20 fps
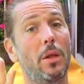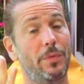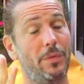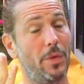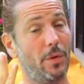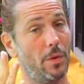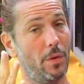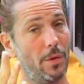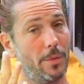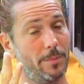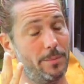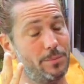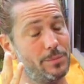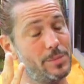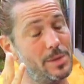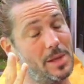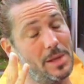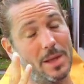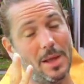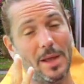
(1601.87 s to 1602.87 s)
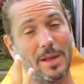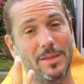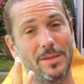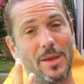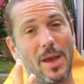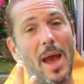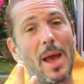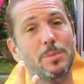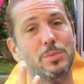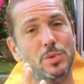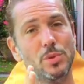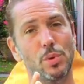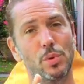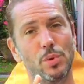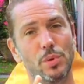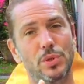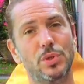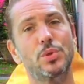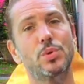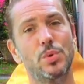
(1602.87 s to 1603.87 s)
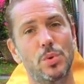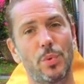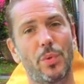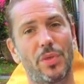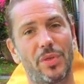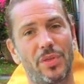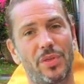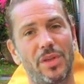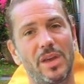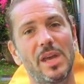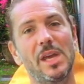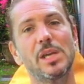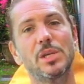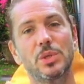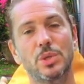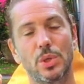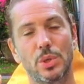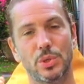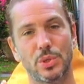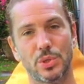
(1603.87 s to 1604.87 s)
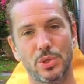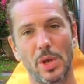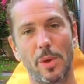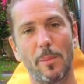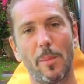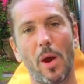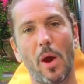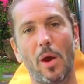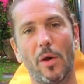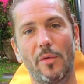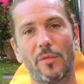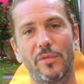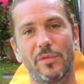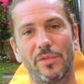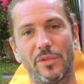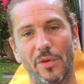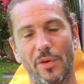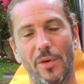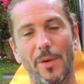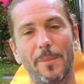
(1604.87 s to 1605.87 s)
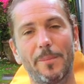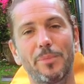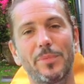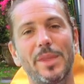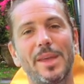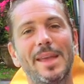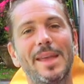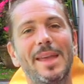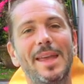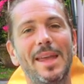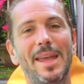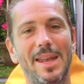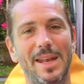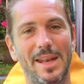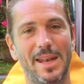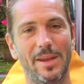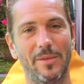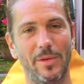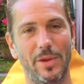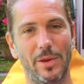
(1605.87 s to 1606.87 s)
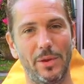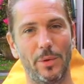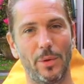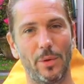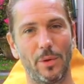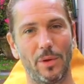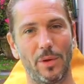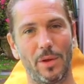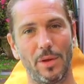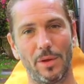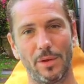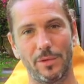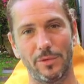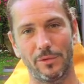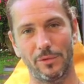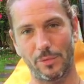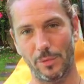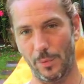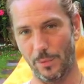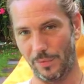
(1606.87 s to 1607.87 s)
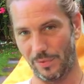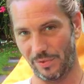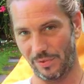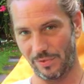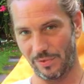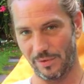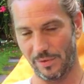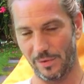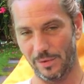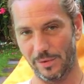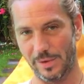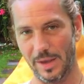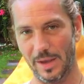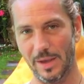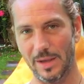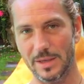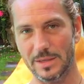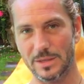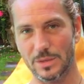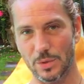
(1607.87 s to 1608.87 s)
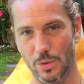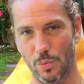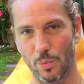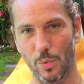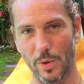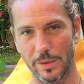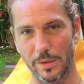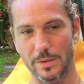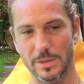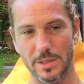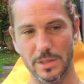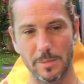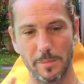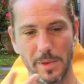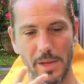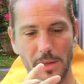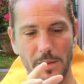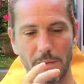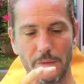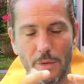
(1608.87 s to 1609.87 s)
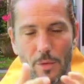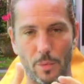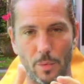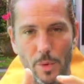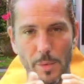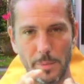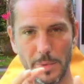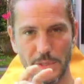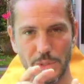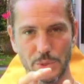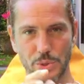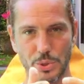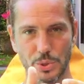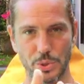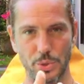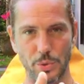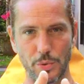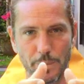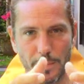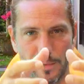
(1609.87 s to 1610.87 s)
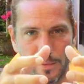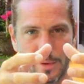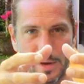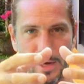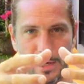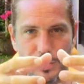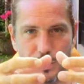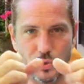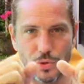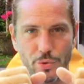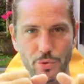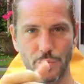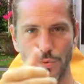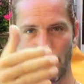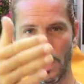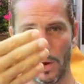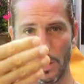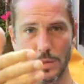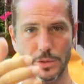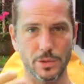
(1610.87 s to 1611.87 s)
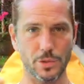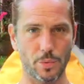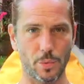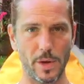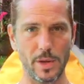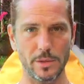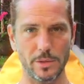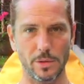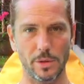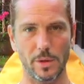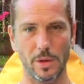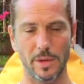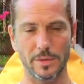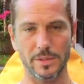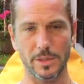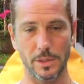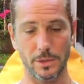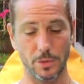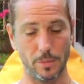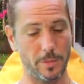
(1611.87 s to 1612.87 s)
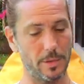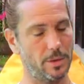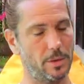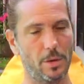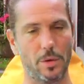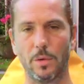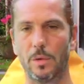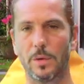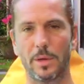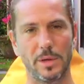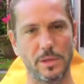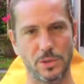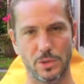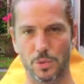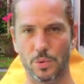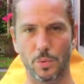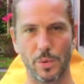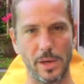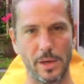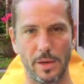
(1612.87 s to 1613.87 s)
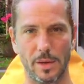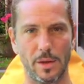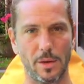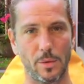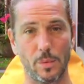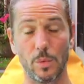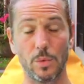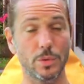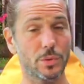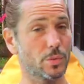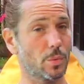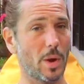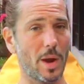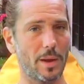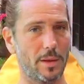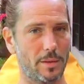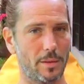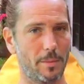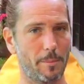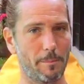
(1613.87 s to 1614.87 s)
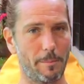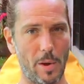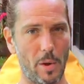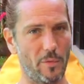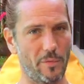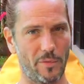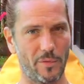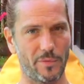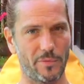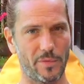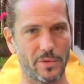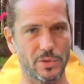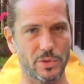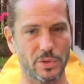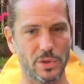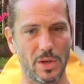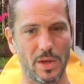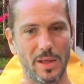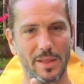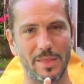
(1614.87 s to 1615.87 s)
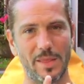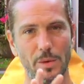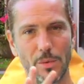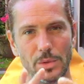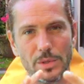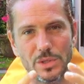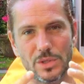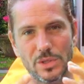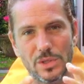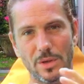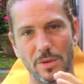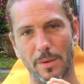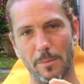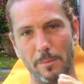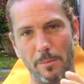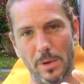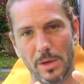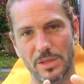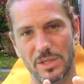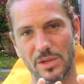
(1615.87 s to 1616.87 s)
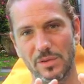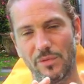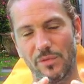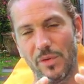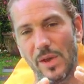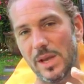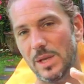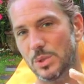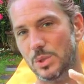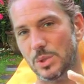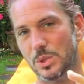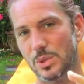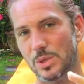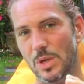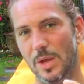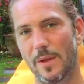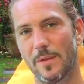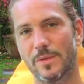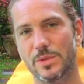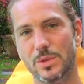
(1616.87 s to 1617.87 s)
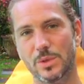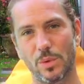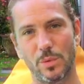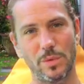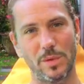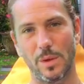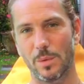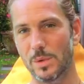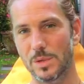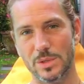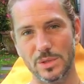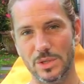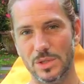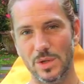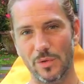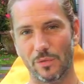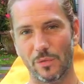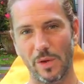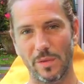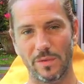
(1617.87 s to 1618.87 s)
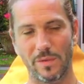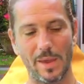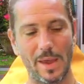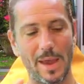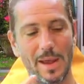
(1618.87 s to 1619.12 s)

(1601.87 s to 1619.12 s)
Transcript: The absolute truth is the sum of the individual truth. Okay, so what does it mean? The Rubik's Cube, I show you, oh, it's red. You're gonna say to me, no, it's green. Who's right? Both of us. There is multi-face, so there is different.